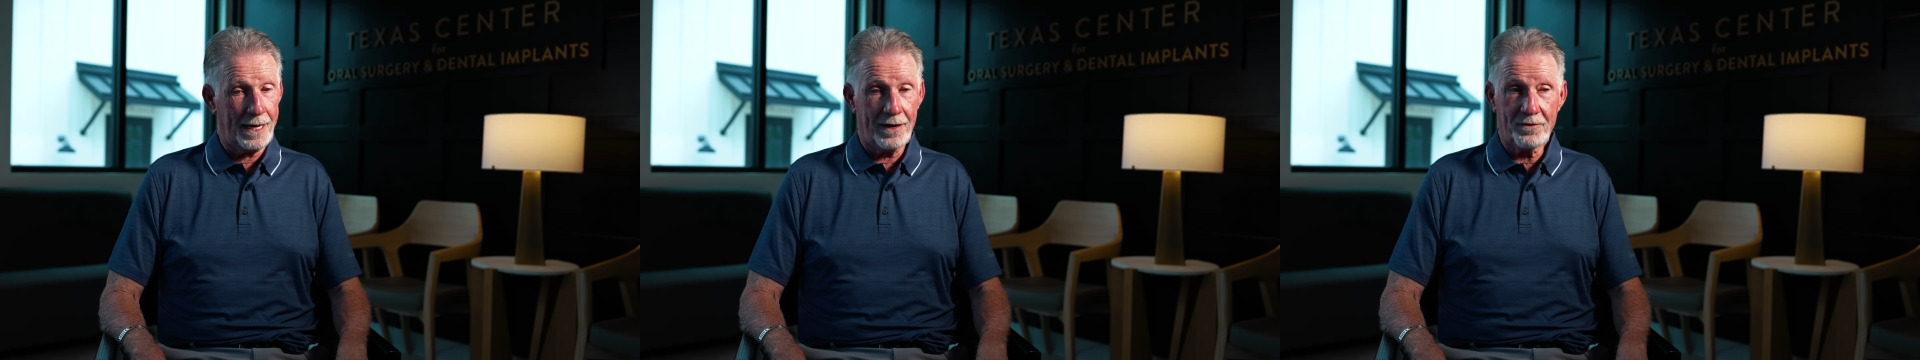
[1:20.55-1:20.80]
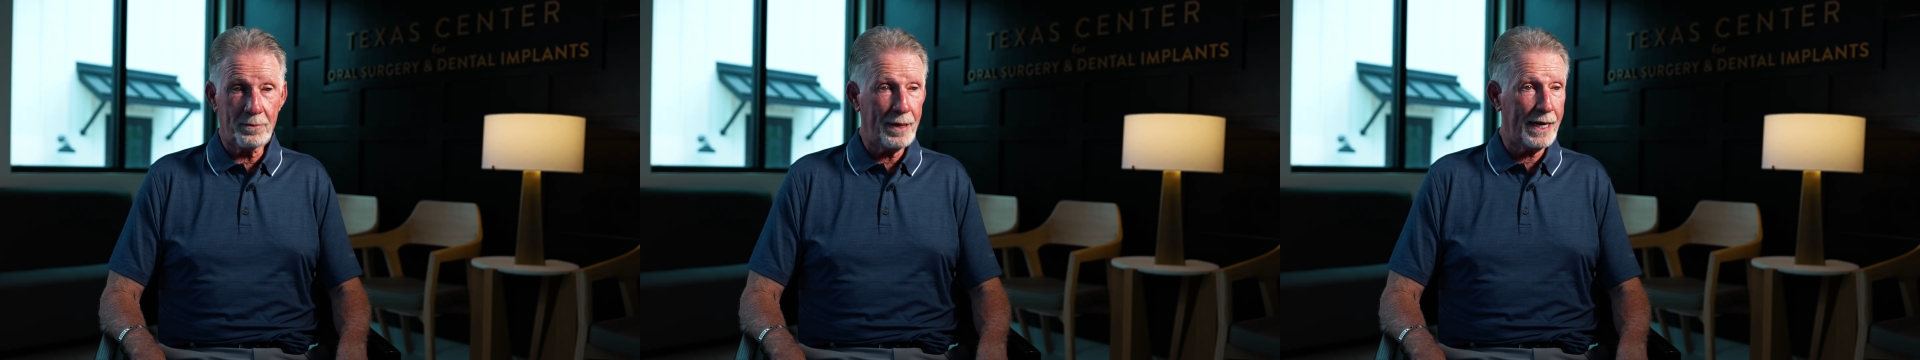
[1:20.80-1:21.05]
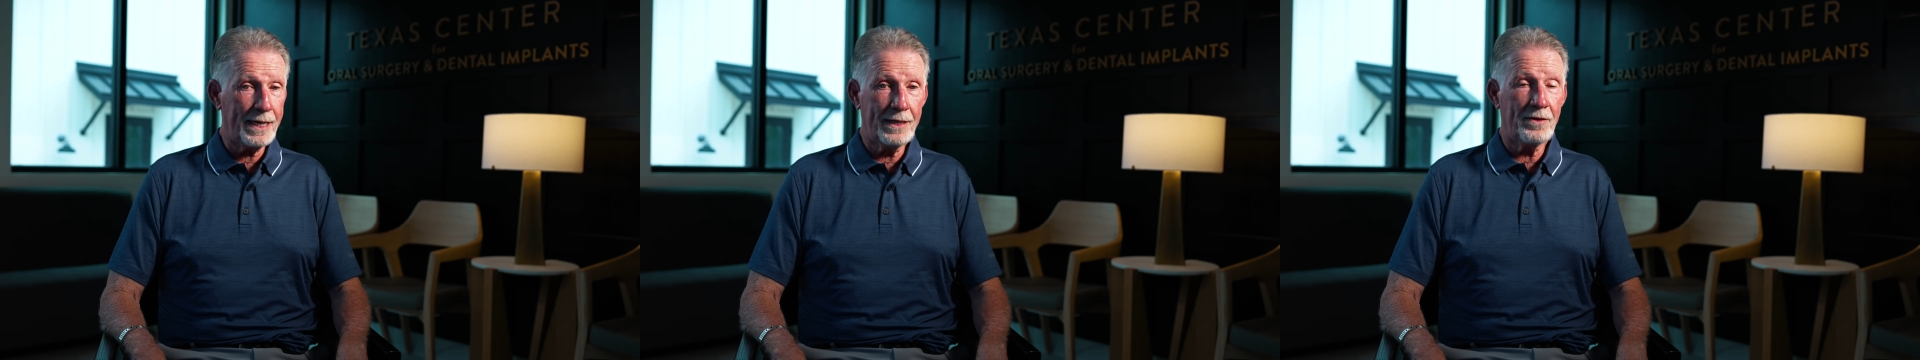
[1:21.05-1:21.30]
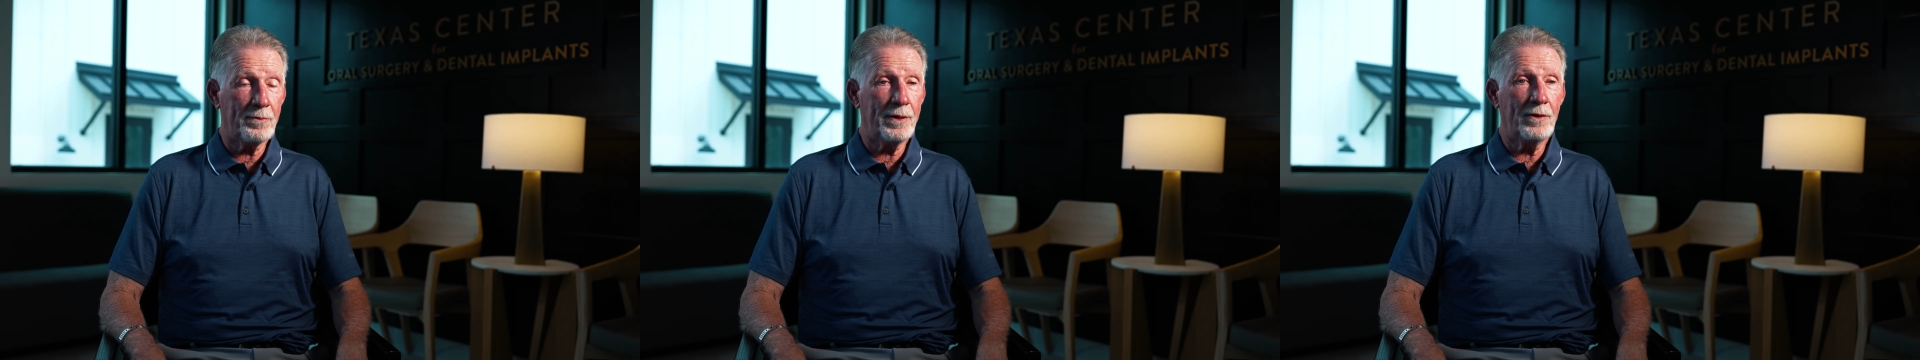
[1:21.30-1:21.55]
Everybody
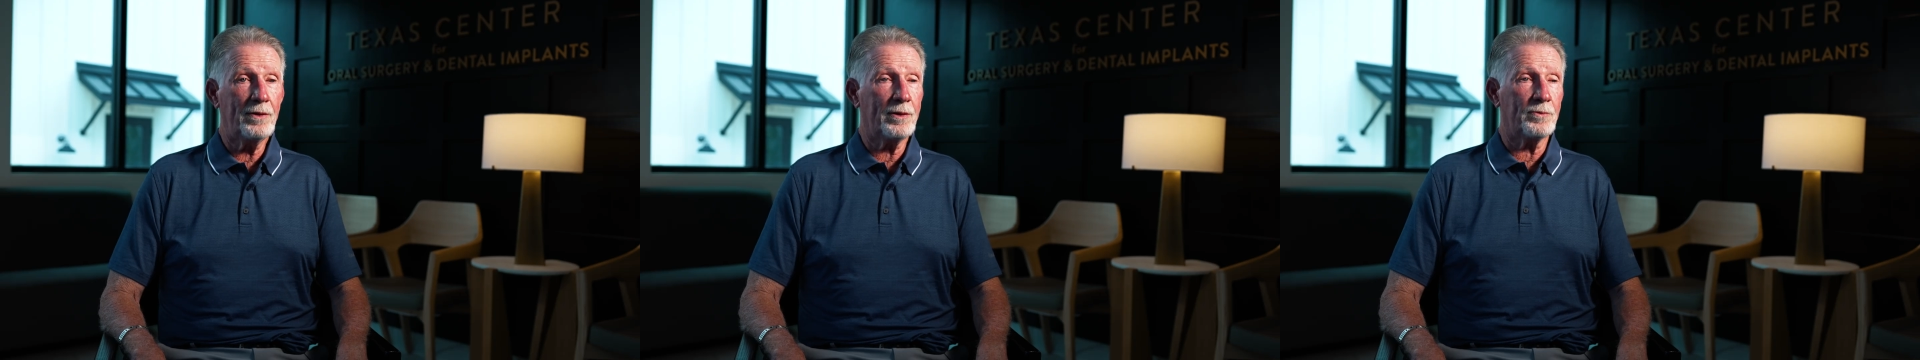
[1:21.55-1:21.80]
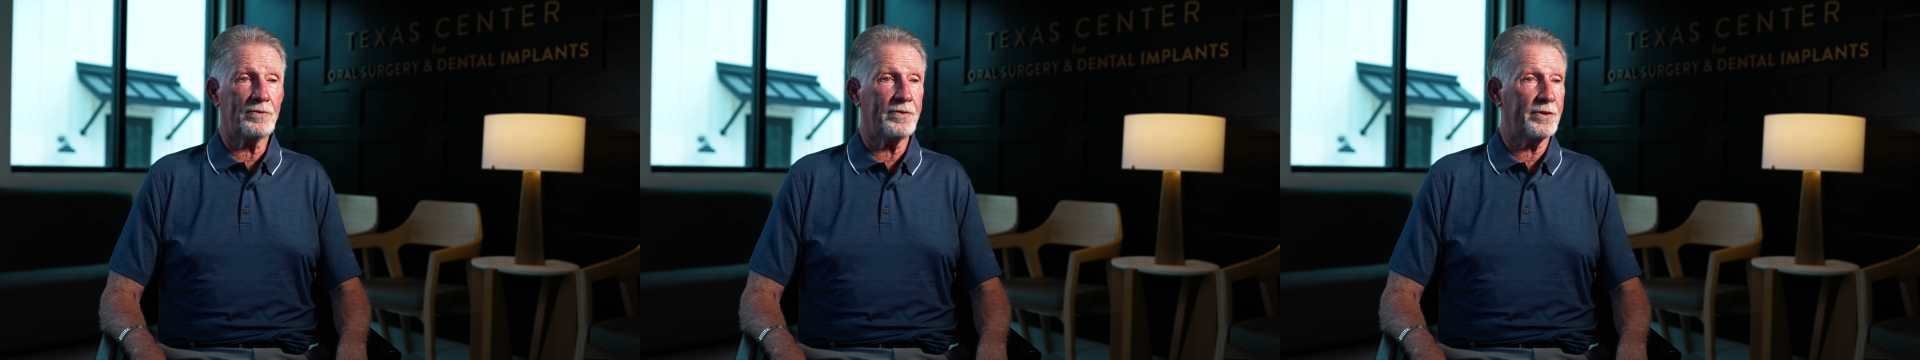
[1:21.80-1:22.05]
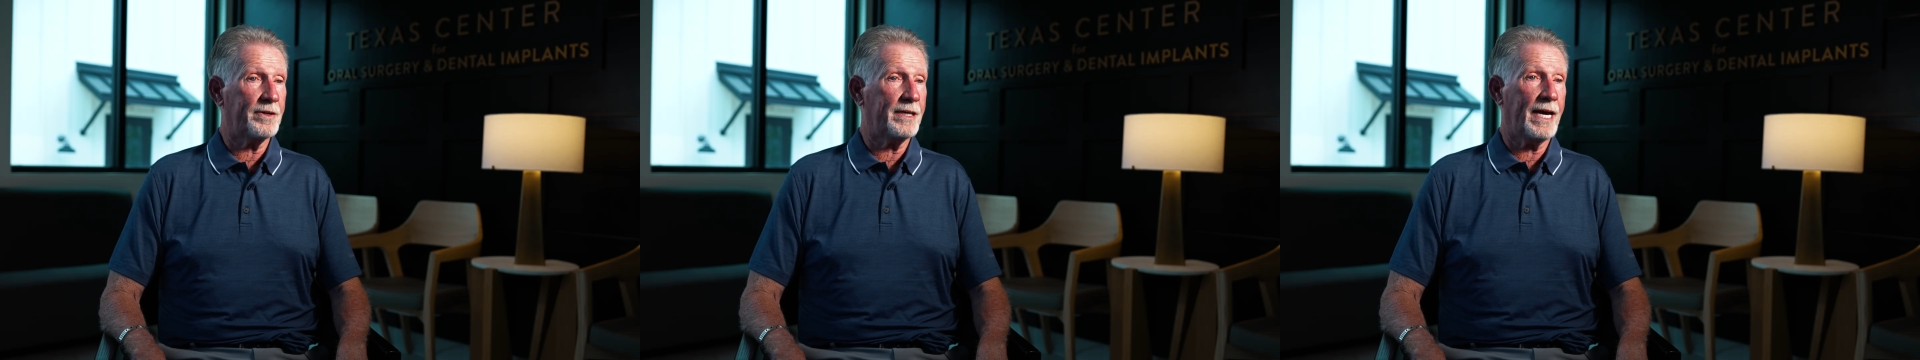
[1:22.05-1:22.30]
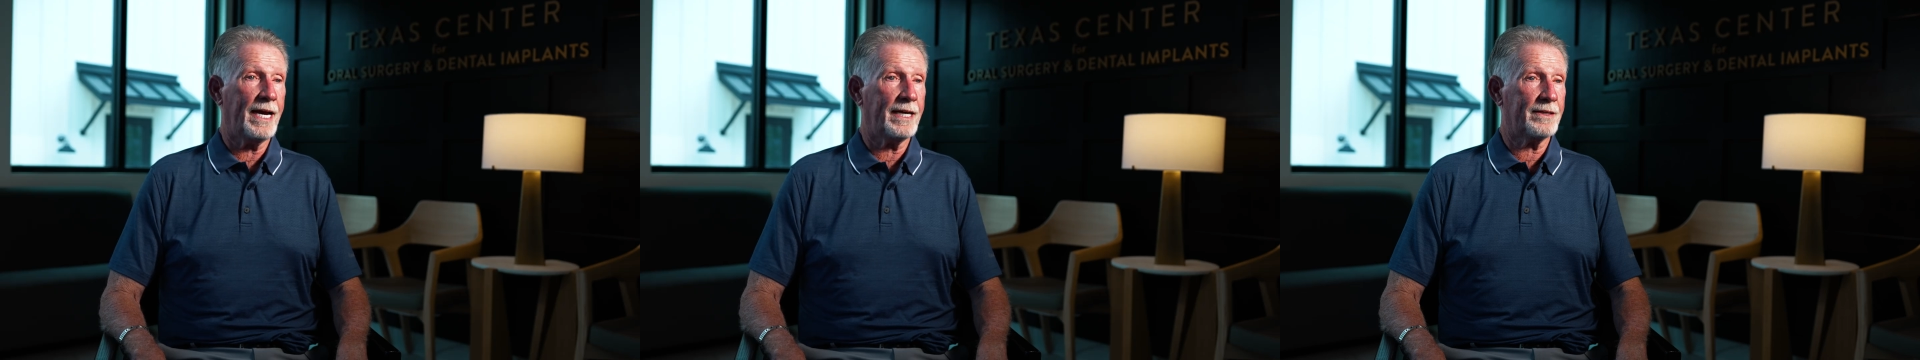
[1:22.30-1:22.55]
in the building was very
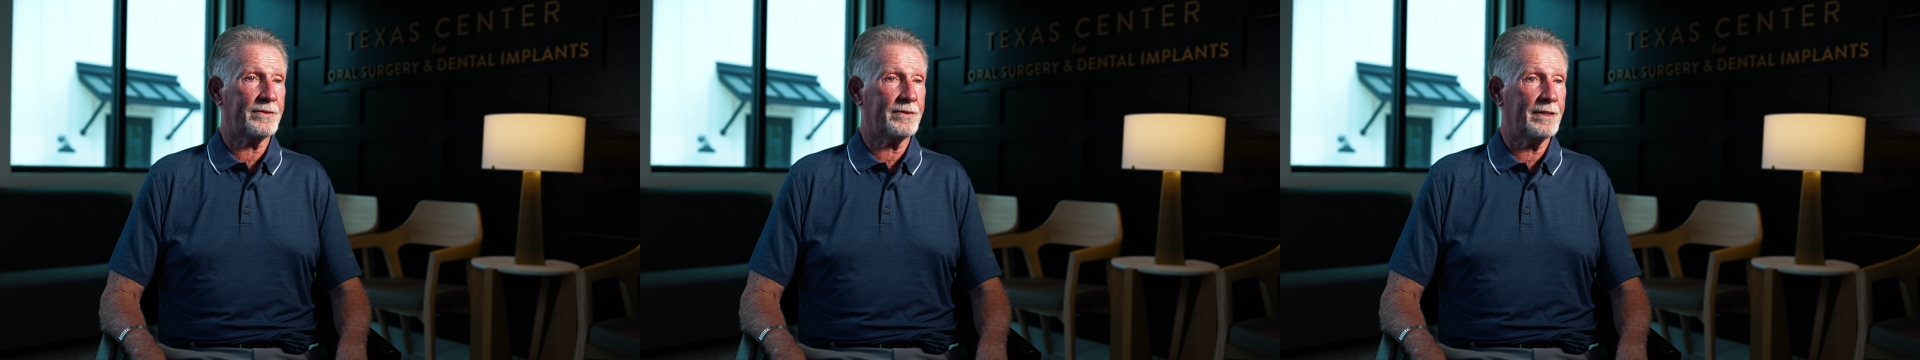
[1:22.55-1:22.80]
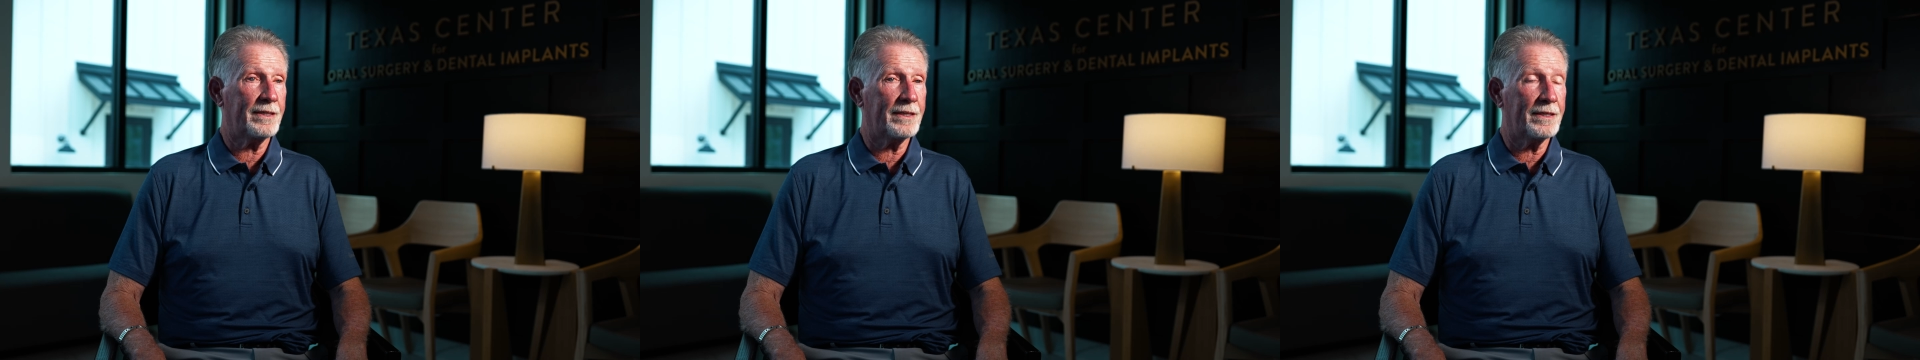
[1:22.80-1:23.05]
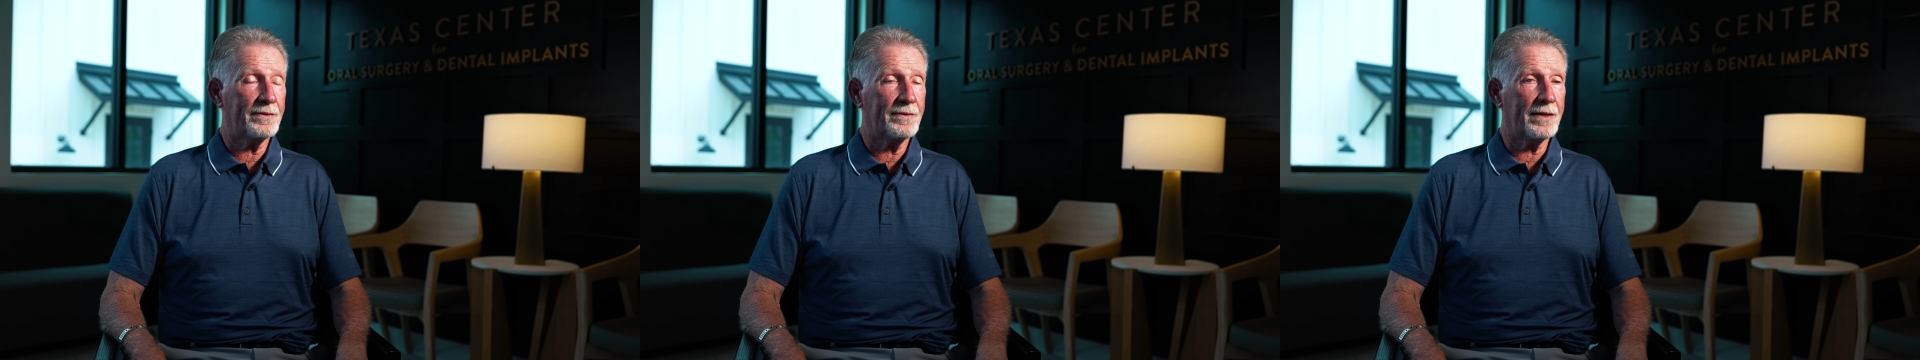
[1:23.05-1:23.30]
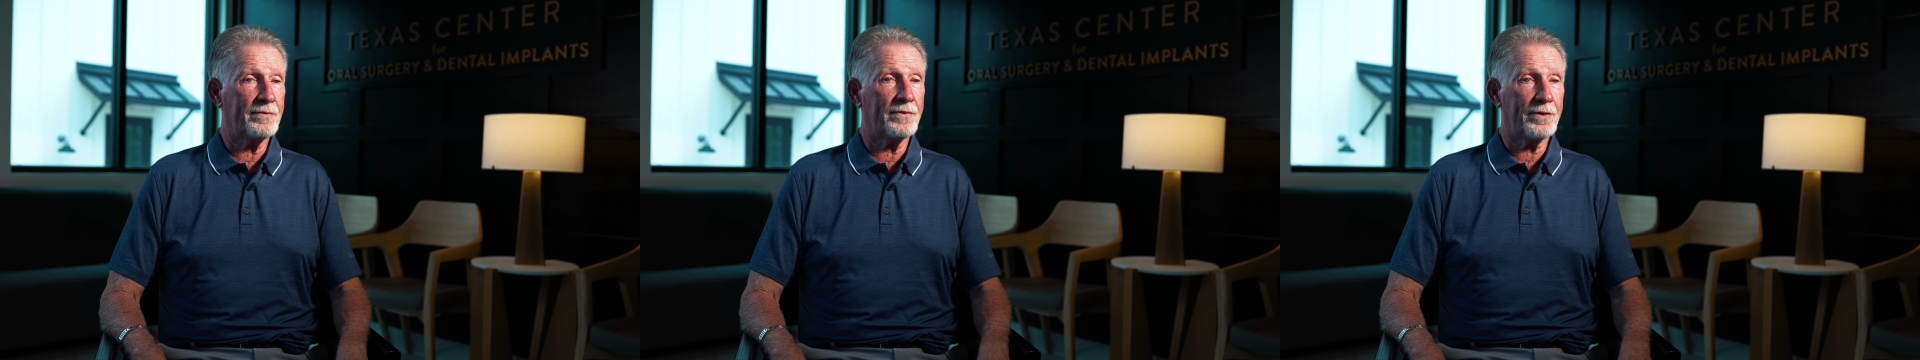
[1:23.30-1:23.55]
nice. Uh,
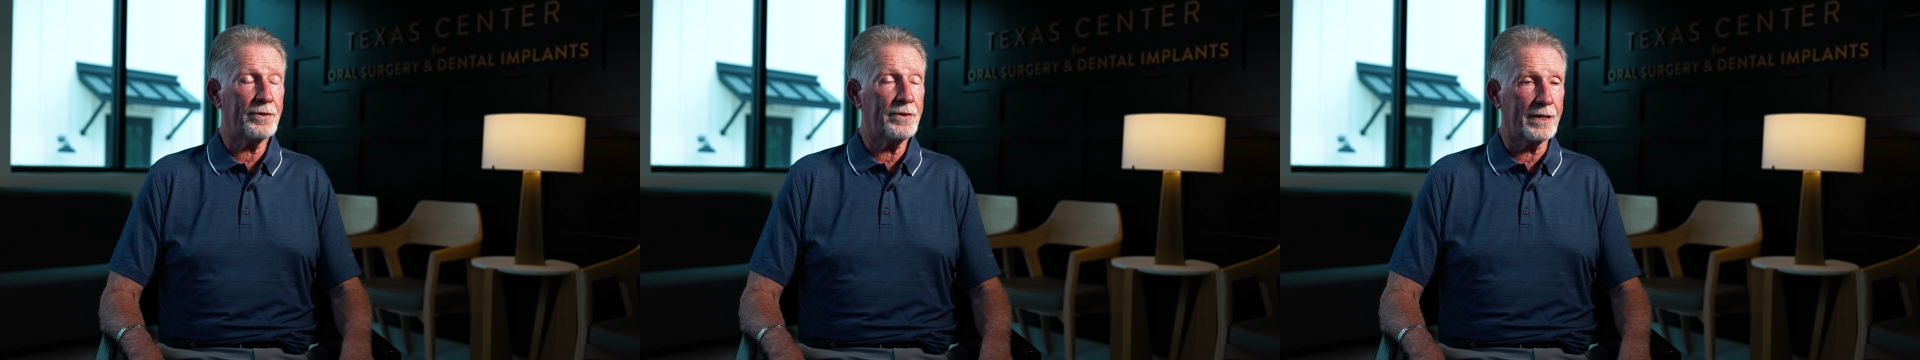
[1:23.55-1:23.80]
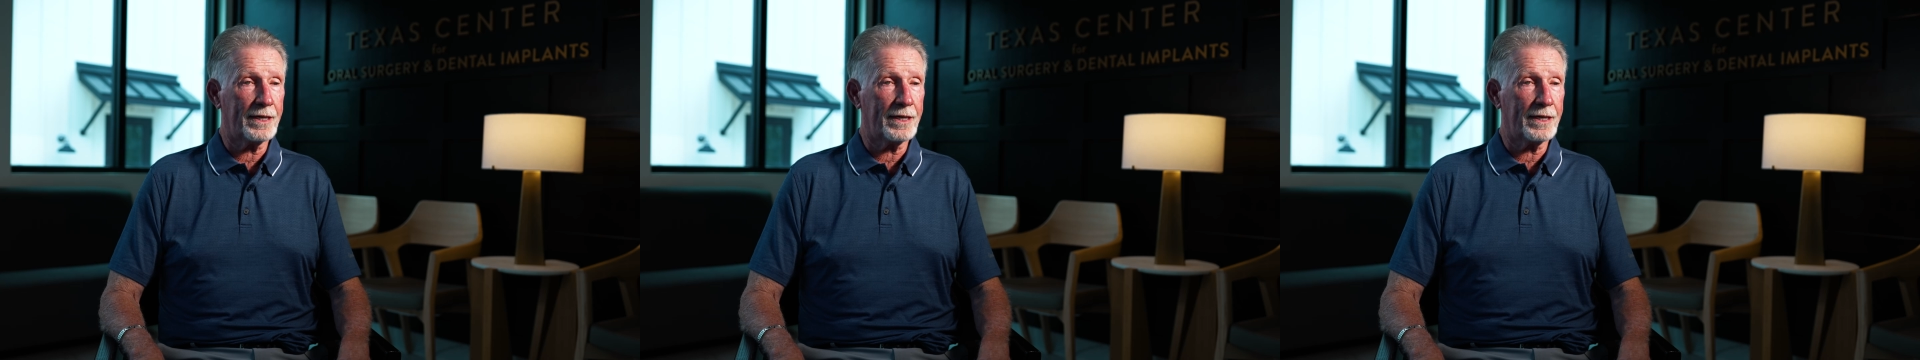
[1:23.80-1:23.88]
they were very